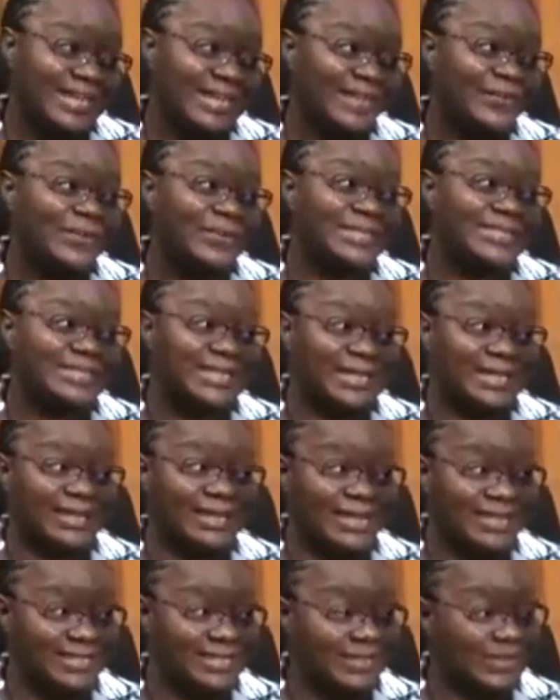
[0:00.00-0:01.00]
It could take
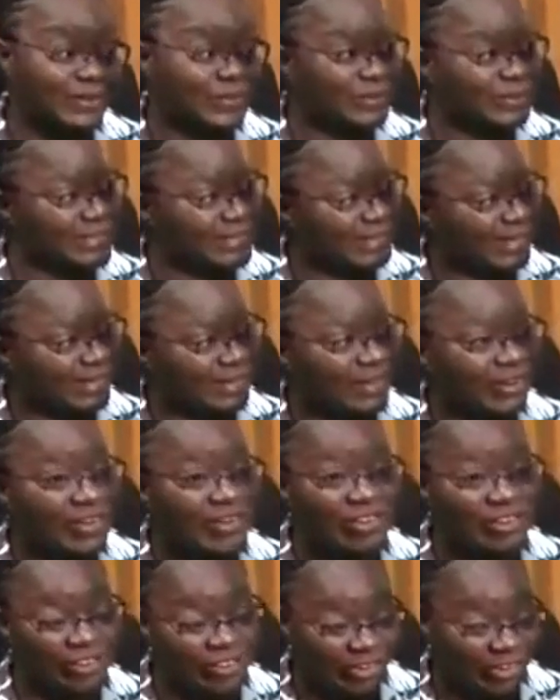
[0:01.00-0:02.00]
less, it could take
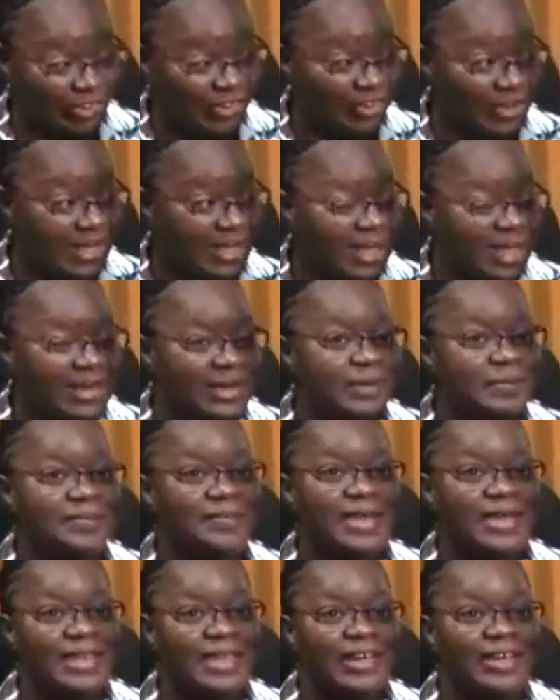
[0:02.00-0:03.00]
longer,
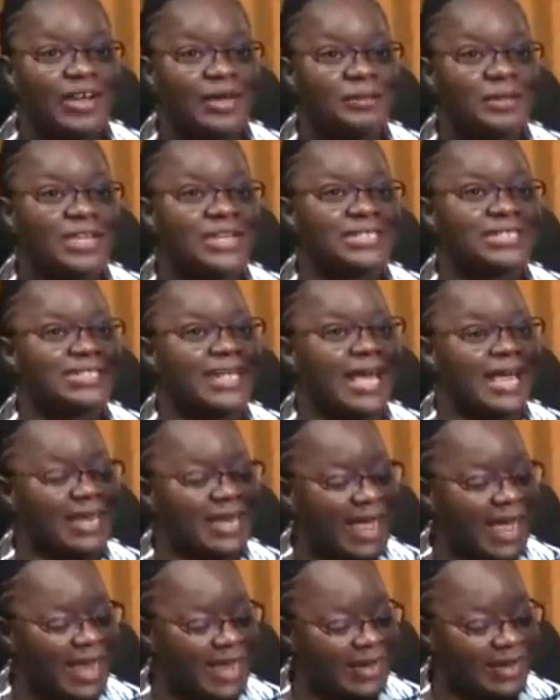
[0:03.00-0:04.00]
depending on, because
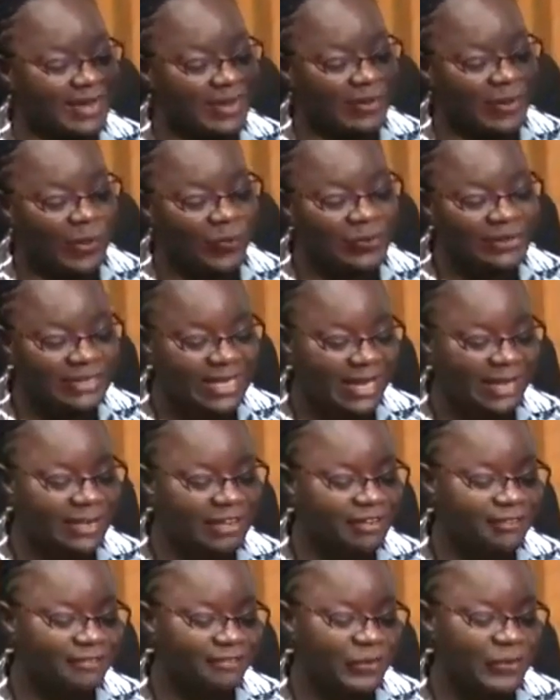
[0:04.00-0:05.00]
I
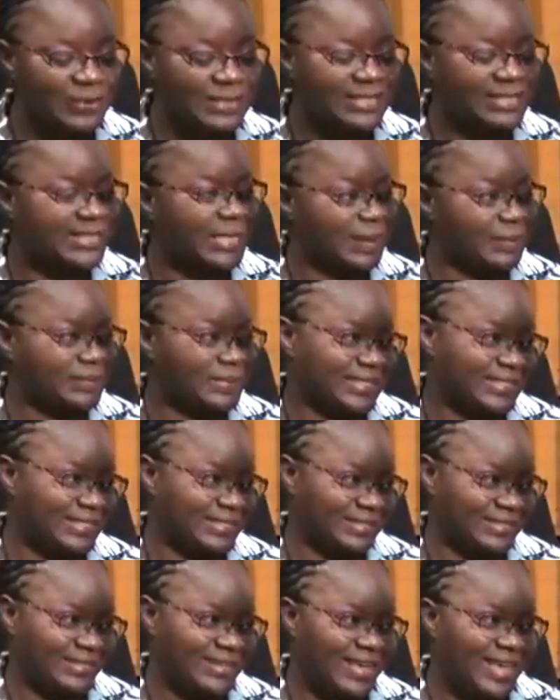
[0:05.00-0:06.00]
outlined a few
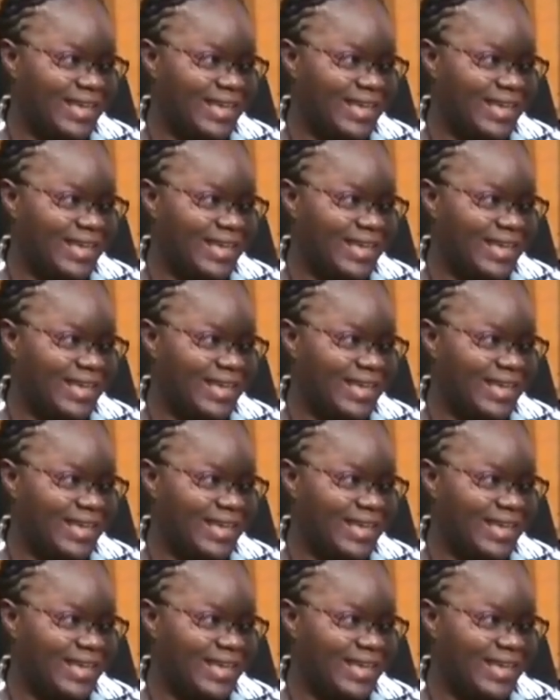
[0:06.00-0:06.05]
steps.